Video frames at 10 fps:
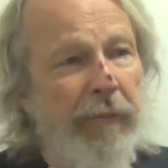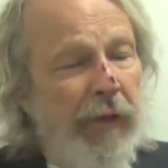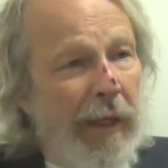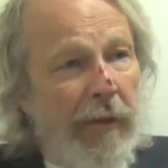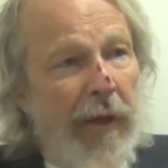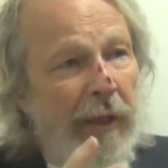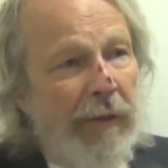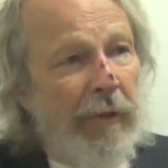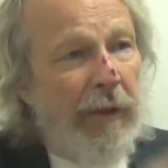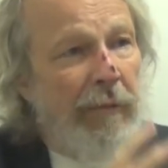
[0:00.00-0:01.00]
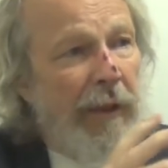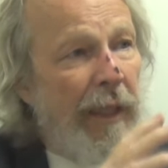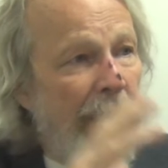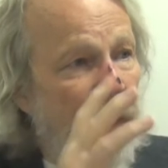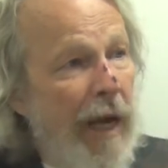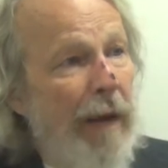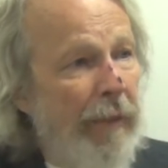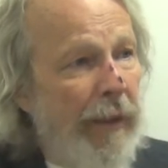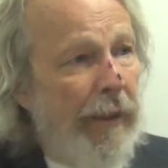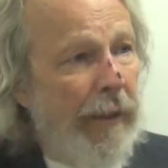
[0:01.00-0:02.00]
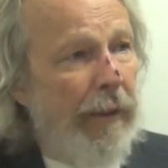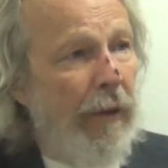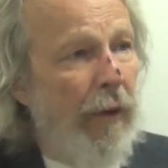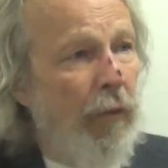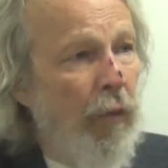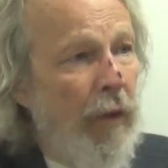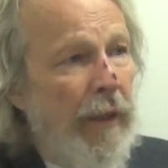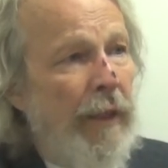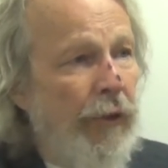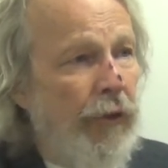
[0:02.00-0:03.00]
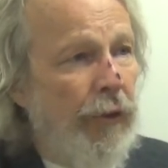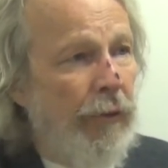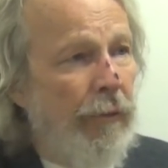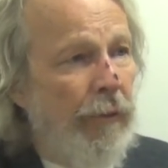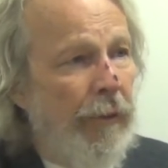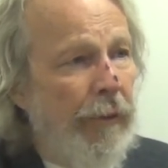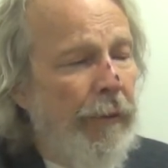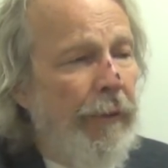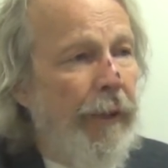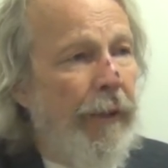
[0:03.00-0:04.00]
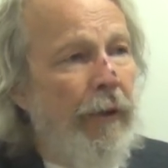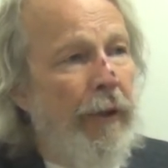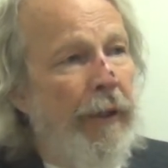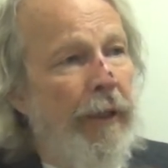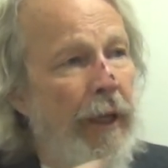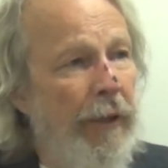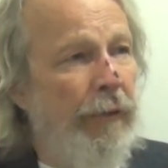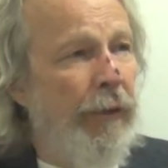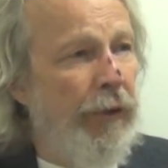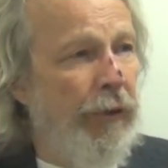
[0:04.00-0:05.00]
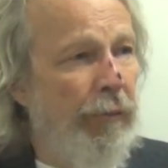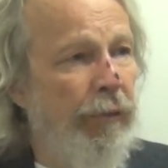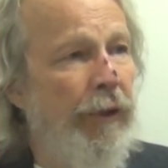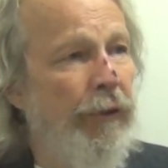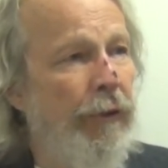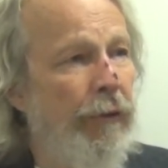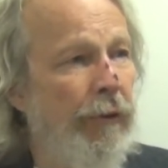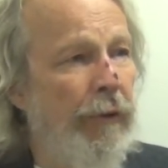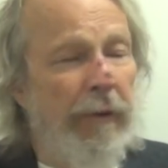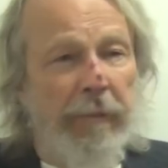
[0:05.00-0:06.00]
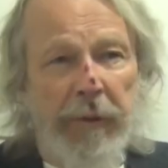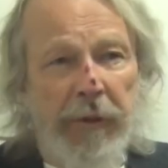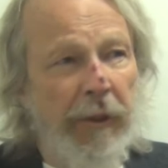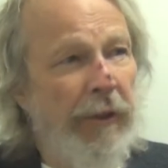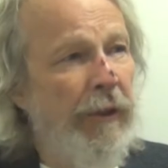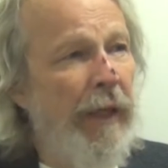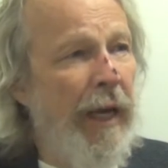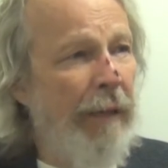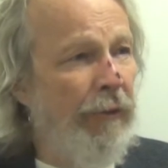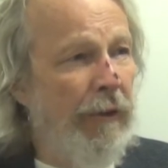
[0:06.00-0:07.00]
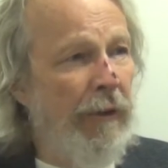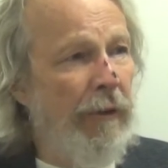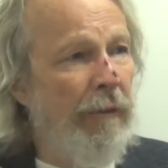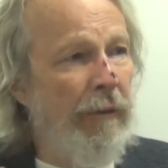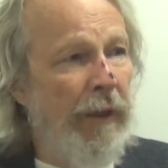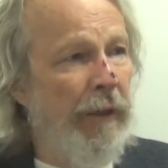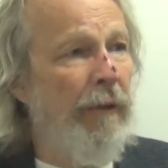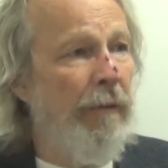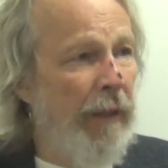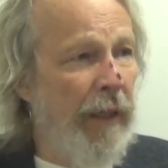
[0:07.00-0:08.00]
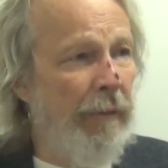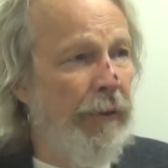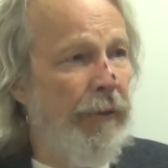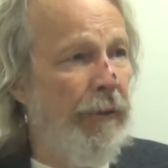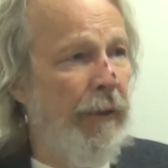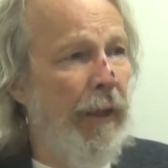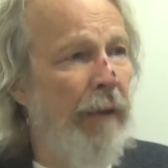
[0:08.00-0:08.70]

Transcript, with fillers: So I don't know how somebody could be that competent on one issue and on another issue, prisoners, be such an absolute ignoramus.